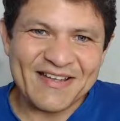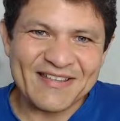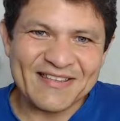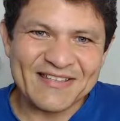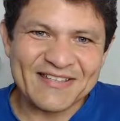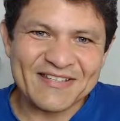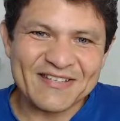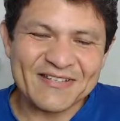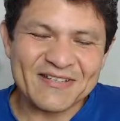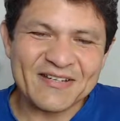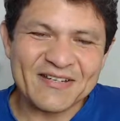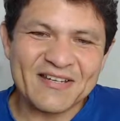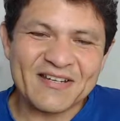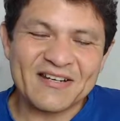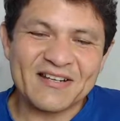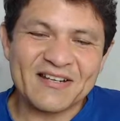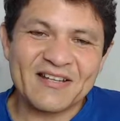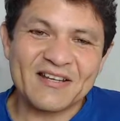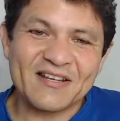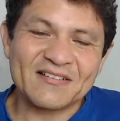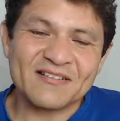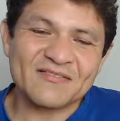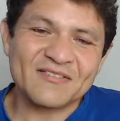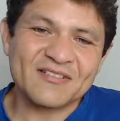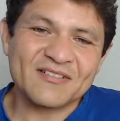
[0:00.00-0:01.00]
think you can get a
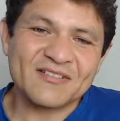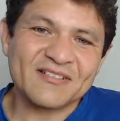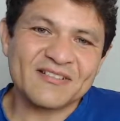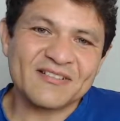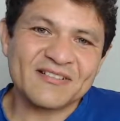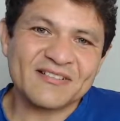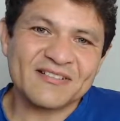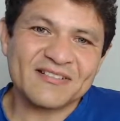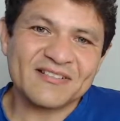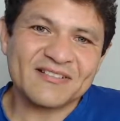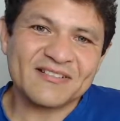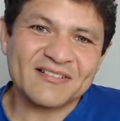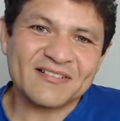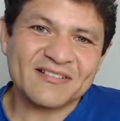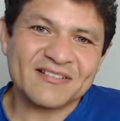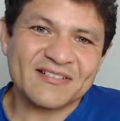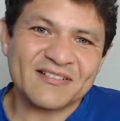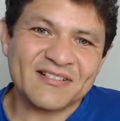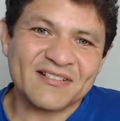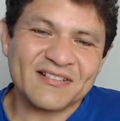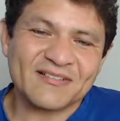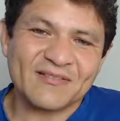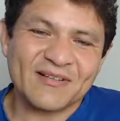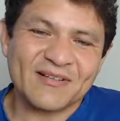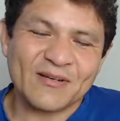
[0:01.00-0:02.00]
lot of
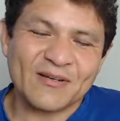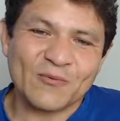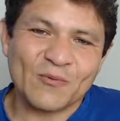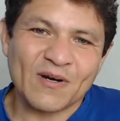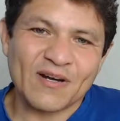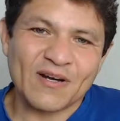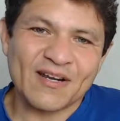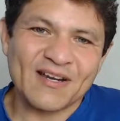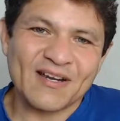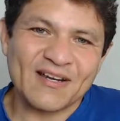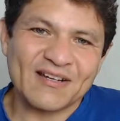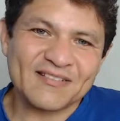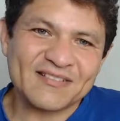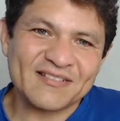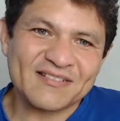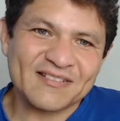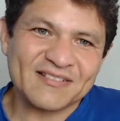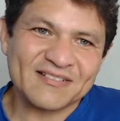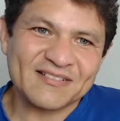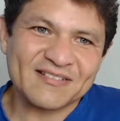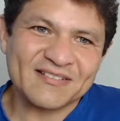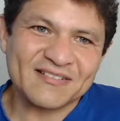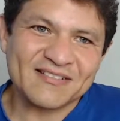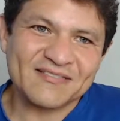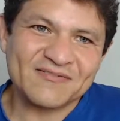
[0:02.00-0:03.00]
good like workouts
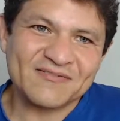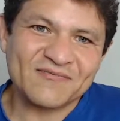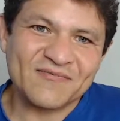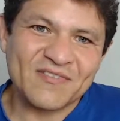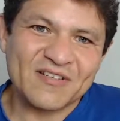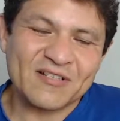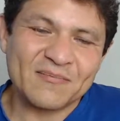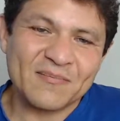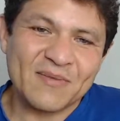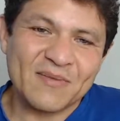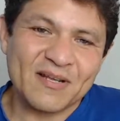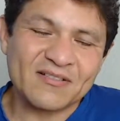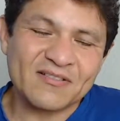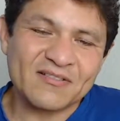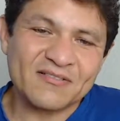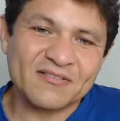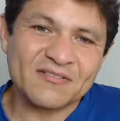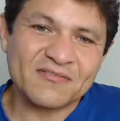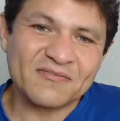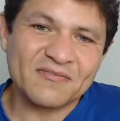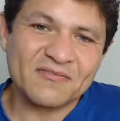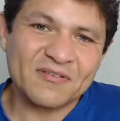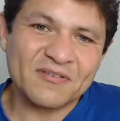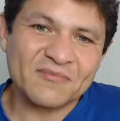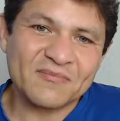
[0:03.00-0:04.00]
and good fundamentals
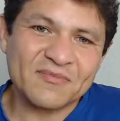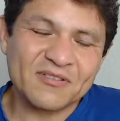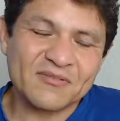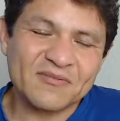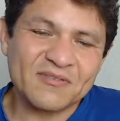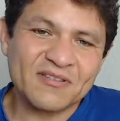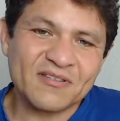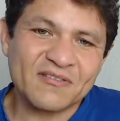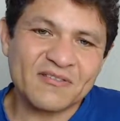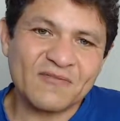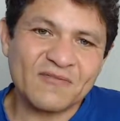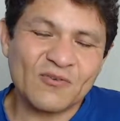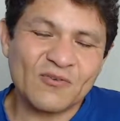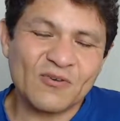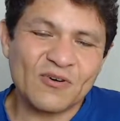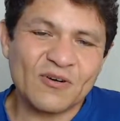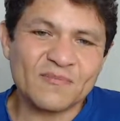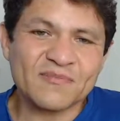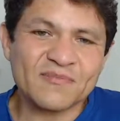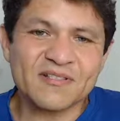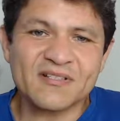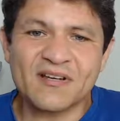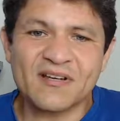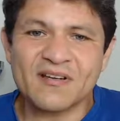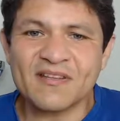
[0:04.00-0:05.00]
from doing the
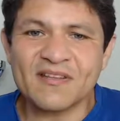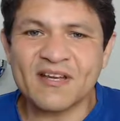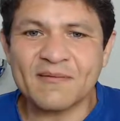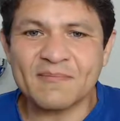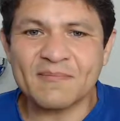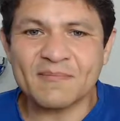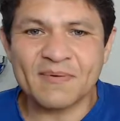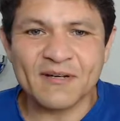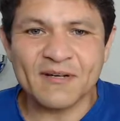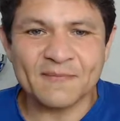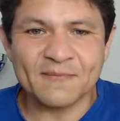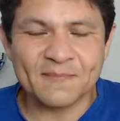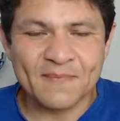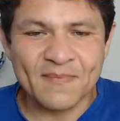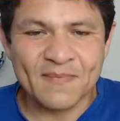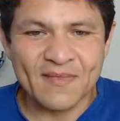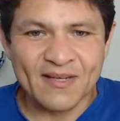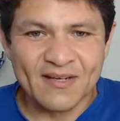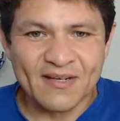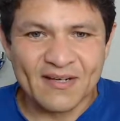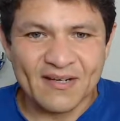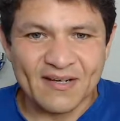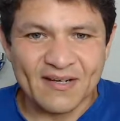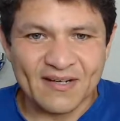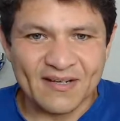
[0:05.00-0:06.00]
forms and all that, but
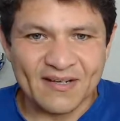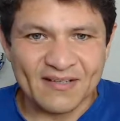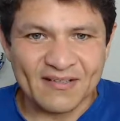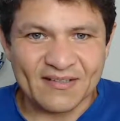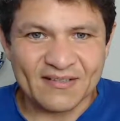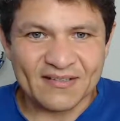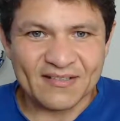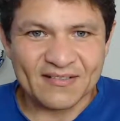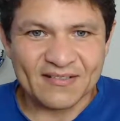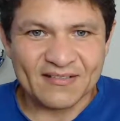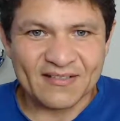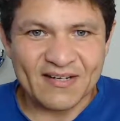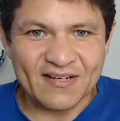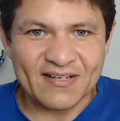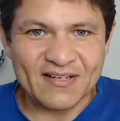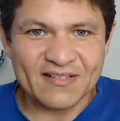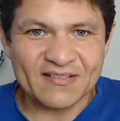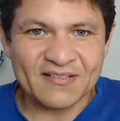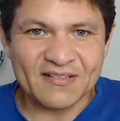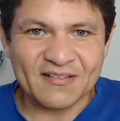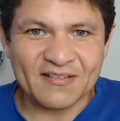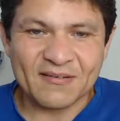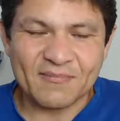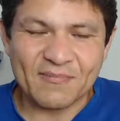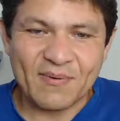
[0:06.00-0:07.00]
you're not
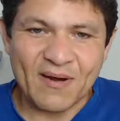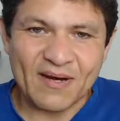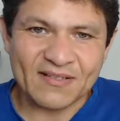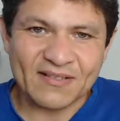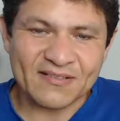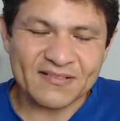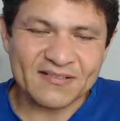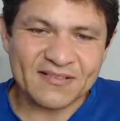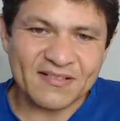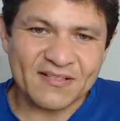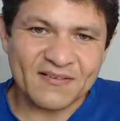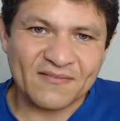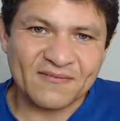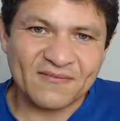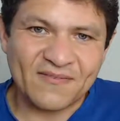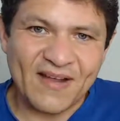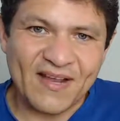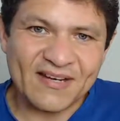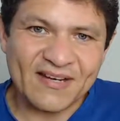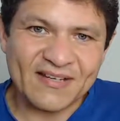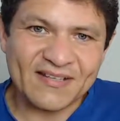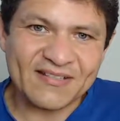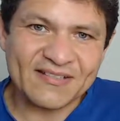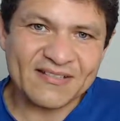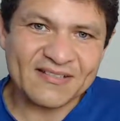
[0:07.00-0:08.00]
necessarily practicing
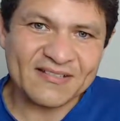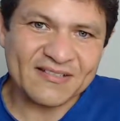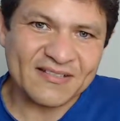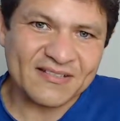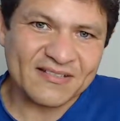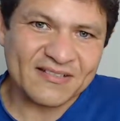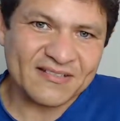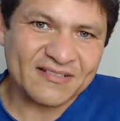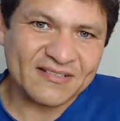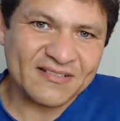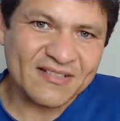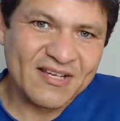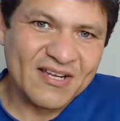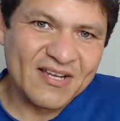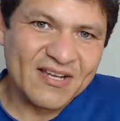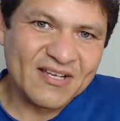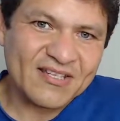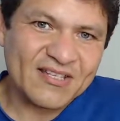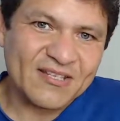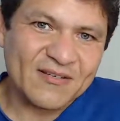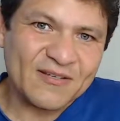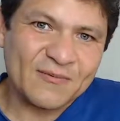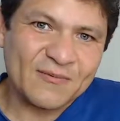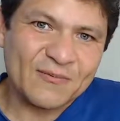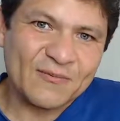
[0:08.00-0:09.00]
fighting, so
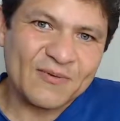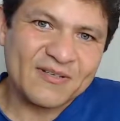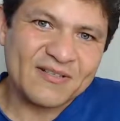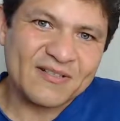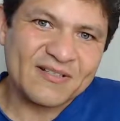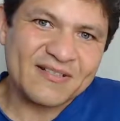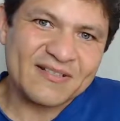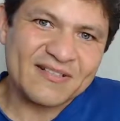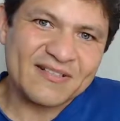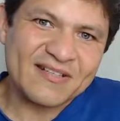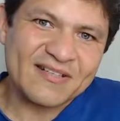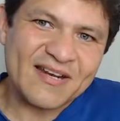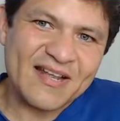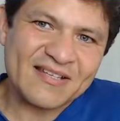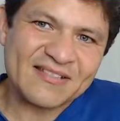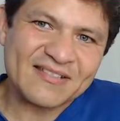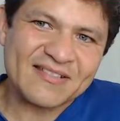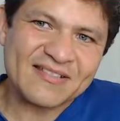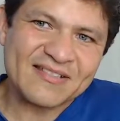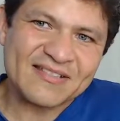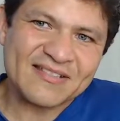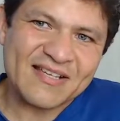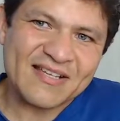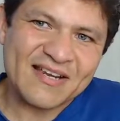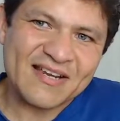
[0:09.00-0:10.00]
you wouldn't
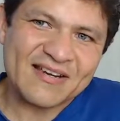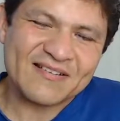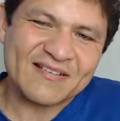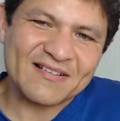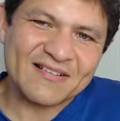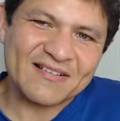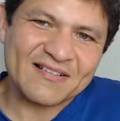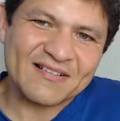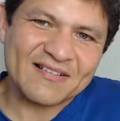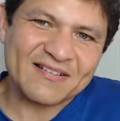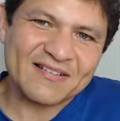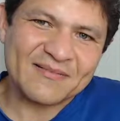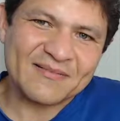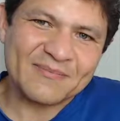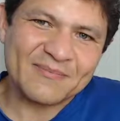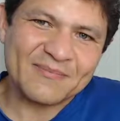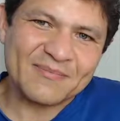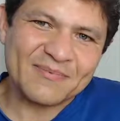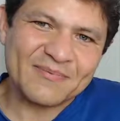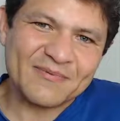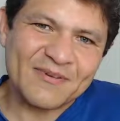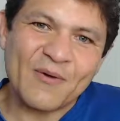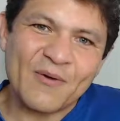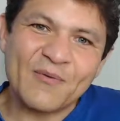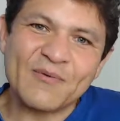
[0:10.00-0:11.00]
necessarily.
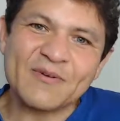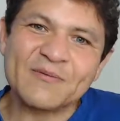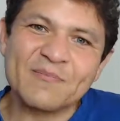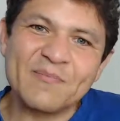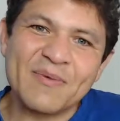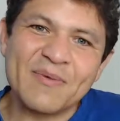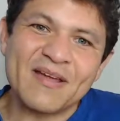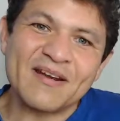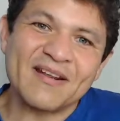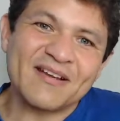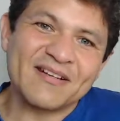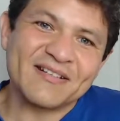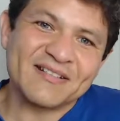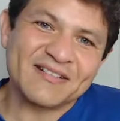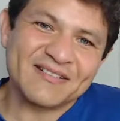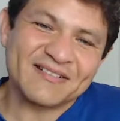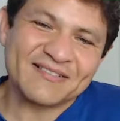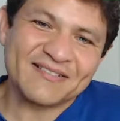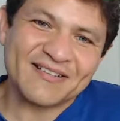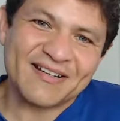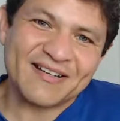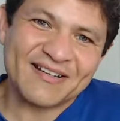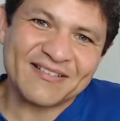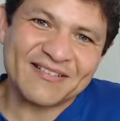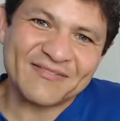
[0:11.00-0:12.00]
I wouldn't bet on you,
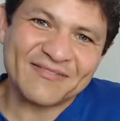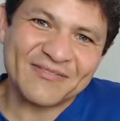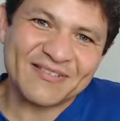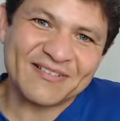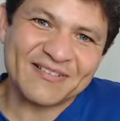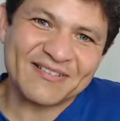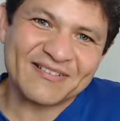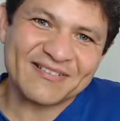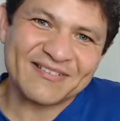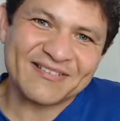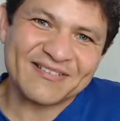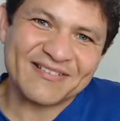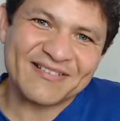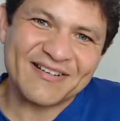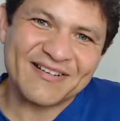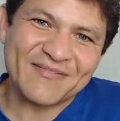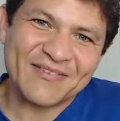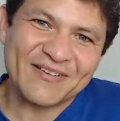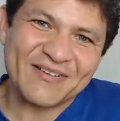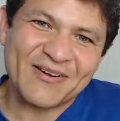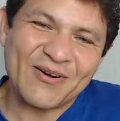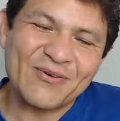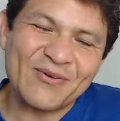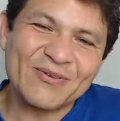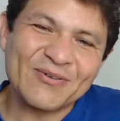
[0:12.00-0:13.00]
right? If you
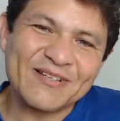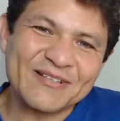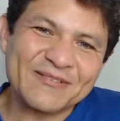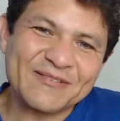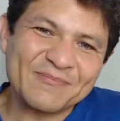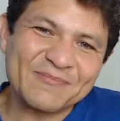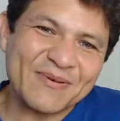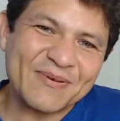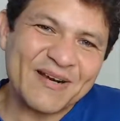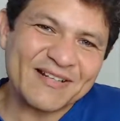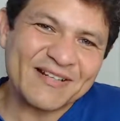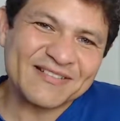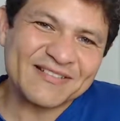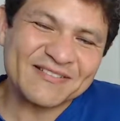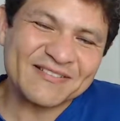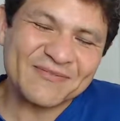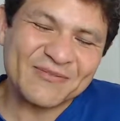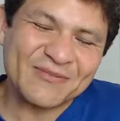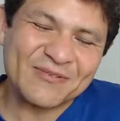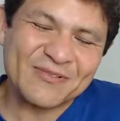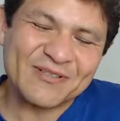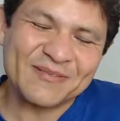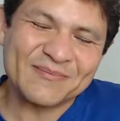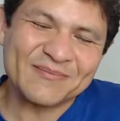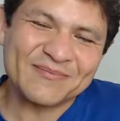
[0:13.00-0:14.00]
only practice
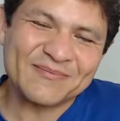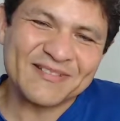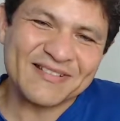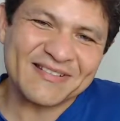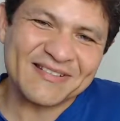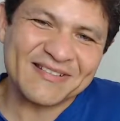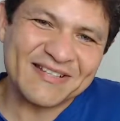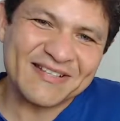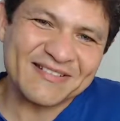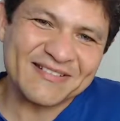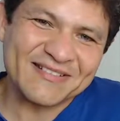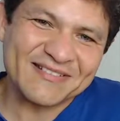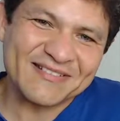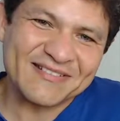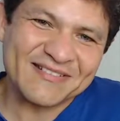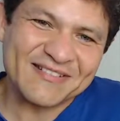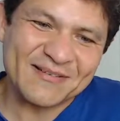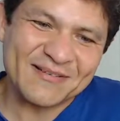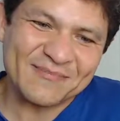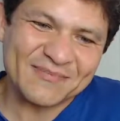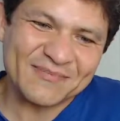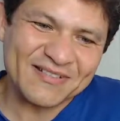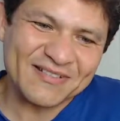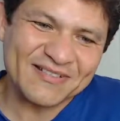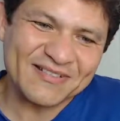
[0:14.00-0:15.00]
forms and then you
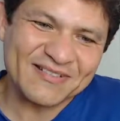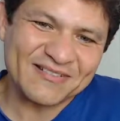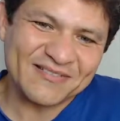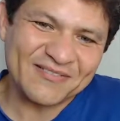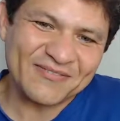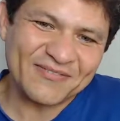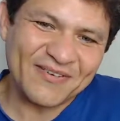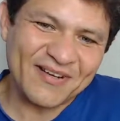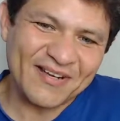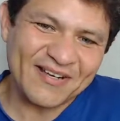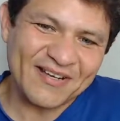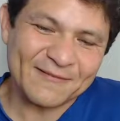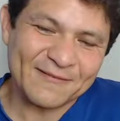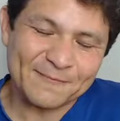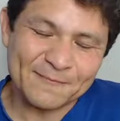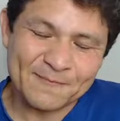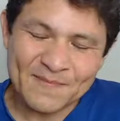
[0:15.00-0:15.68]
jumped into a fight,